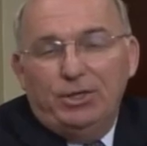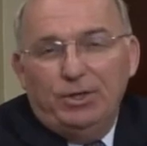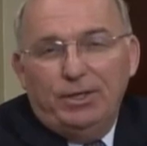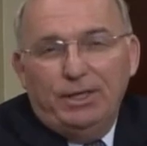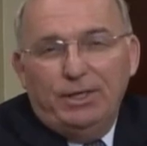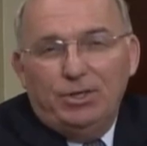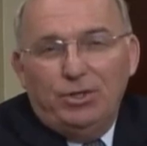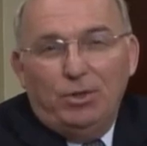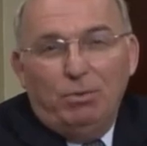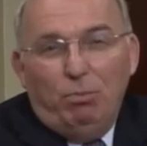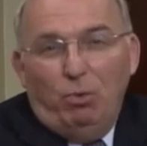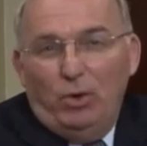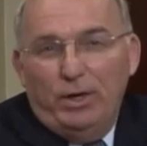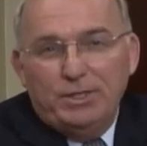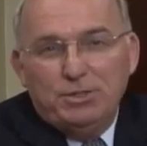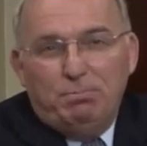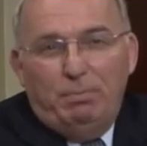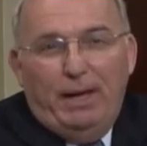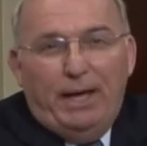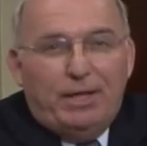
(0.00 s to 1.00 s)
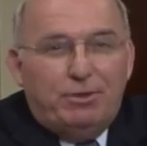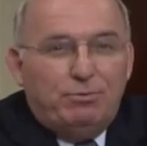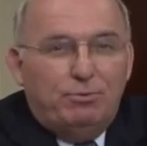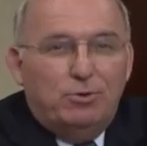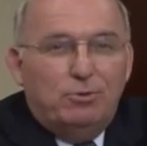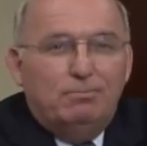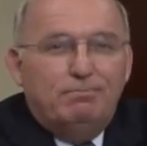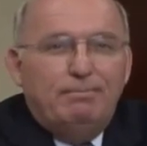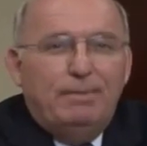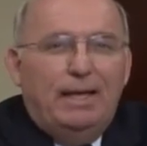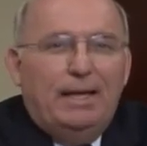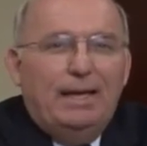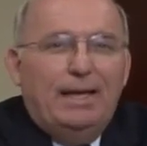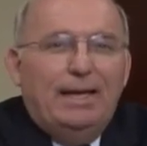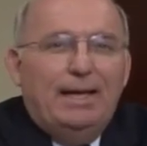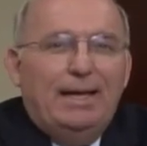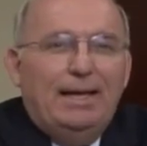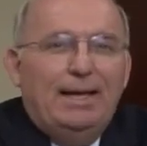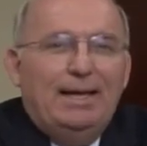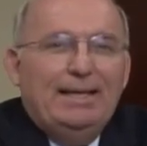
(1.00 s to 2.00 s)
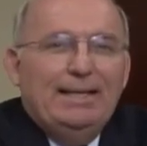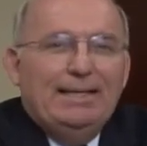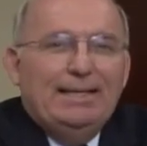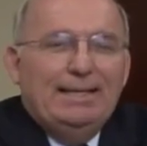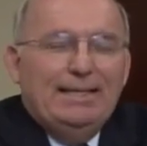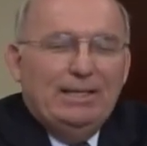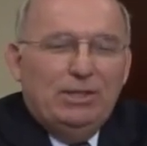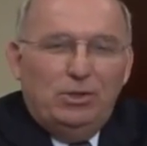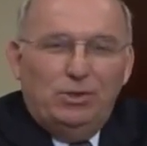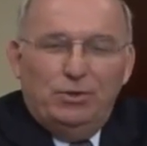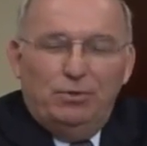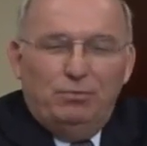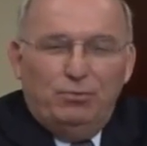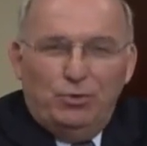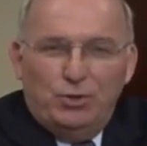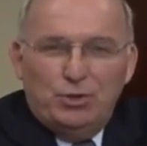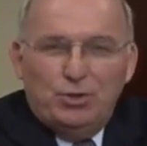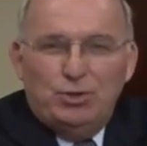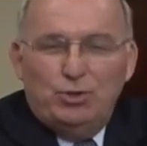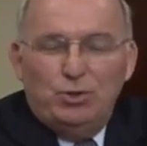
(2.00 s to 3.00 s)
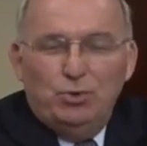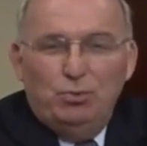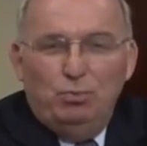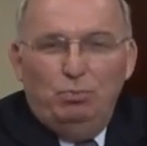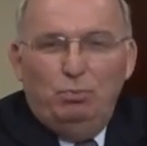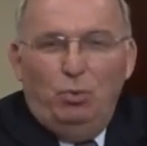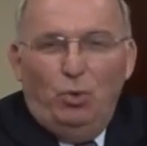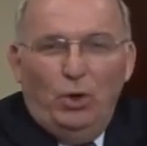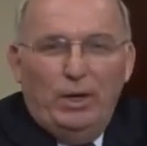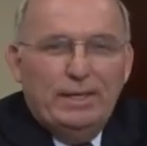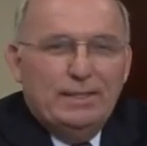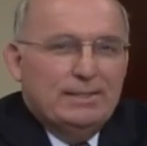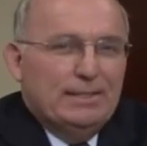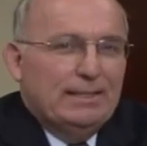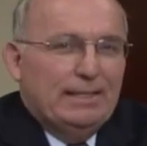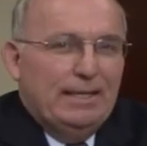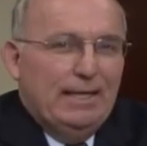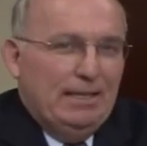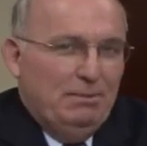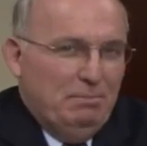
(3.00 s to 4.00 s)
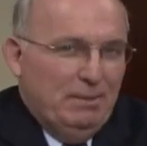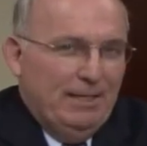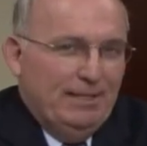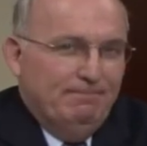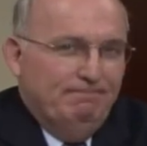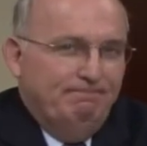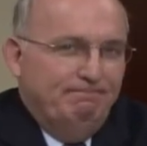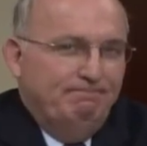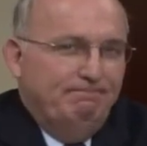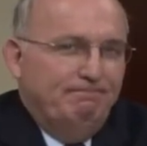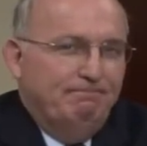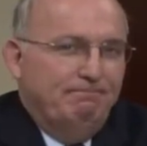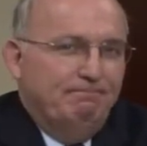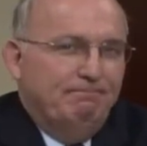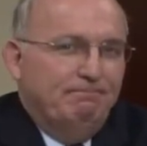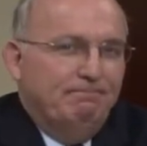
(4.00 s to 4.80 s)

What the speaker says: He entered into the boys' bathroom and he killed the first 2 boys that came in.